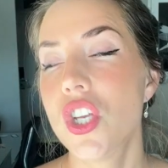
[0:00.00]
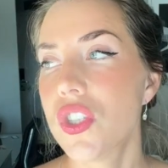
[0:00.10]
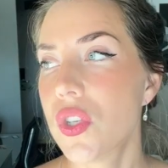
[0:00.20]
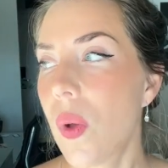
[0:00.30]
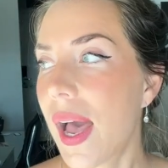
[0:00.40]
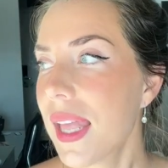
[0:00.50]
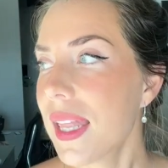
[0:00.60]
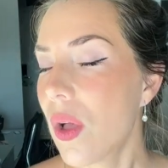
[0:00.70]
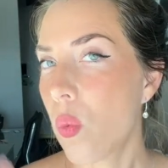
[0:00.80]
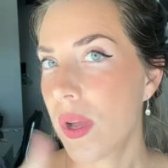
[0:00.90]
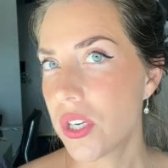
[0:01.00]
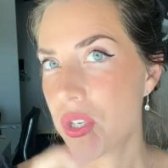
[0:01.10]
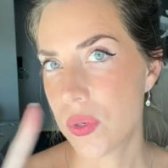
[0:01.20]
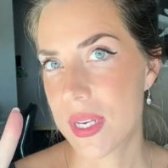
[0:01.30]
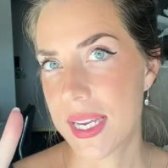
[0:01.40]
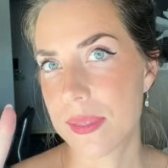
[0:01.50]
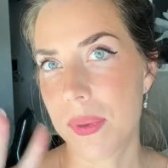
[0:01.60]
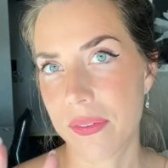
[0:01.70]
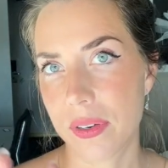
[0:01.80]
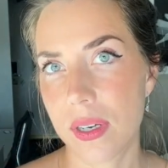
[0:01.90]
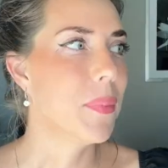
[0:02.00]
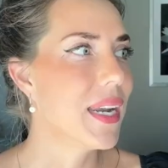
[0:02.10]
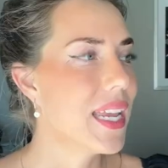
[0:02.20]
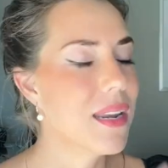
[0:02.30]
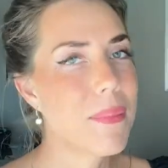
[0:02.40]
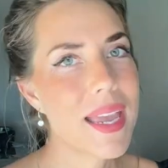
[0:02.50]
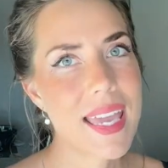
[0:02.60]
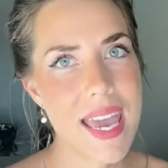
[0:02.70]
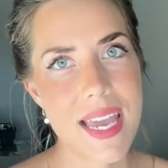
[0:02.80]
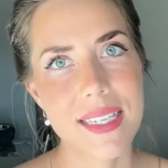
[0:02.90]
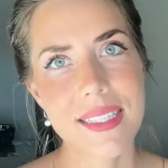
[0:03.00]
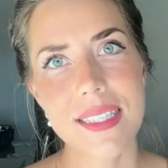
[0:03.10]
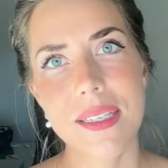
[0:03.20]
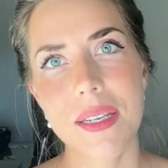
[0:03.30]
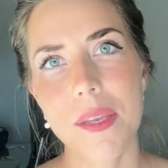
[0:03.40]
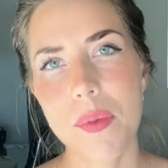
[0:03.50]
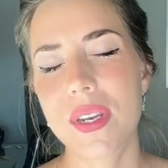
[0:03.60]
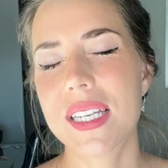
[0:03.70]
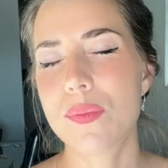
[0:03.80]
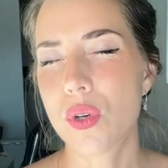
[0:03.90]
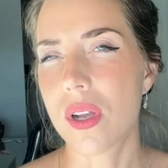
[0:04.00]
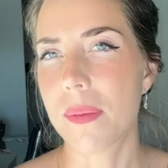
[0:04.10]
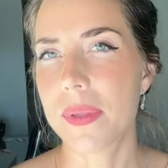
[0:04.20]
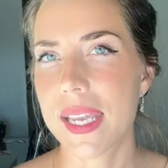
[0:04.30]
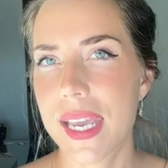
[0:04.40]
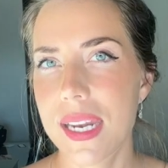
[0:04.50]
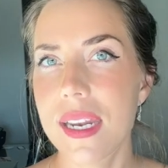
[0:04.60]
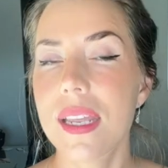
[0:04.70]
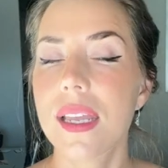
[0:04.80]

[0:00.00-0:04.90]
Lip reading: So I allow 1 to 2 days buffer. But in my case, commuting is more complicated.